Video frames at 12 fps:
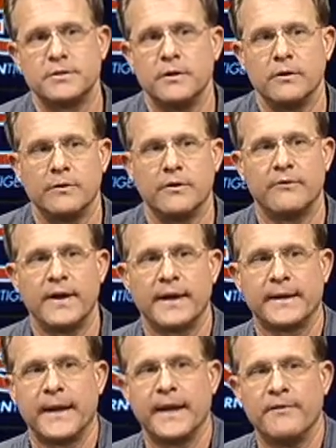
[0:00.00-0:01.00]
so the
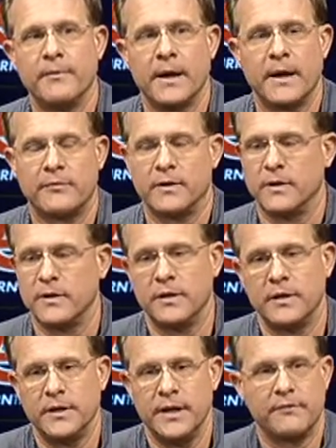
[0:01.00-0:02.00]
fact to have him out there
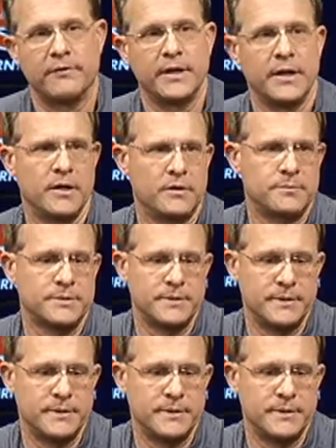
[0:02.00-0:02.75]
it definitely helps.